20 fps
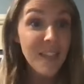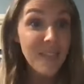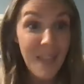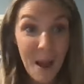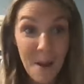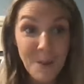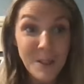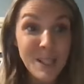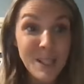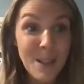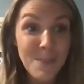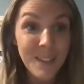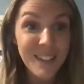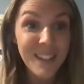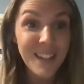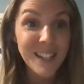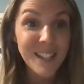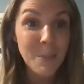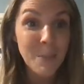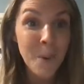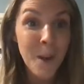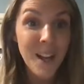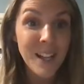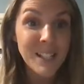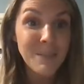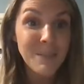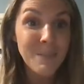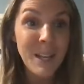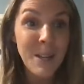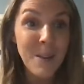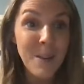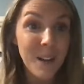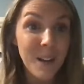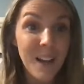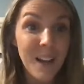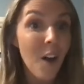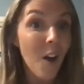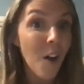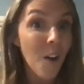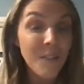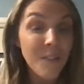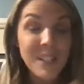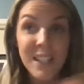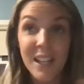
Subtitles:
That was something that surprised me when all of a